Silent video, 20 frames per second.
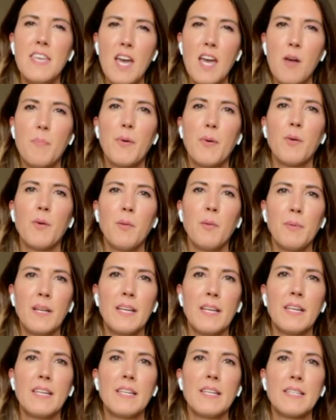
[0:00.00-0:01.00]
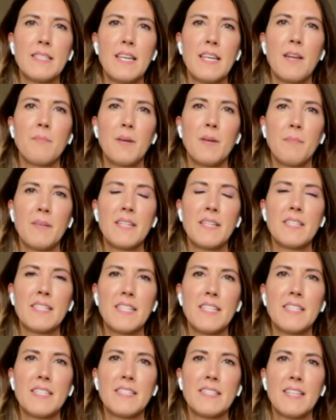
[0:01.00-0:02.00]
yeah, probably San Mamés
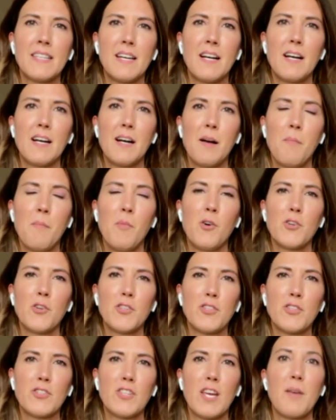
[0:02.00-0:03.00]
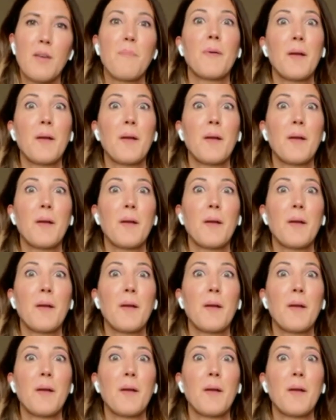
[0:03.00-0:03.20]
is the most uh,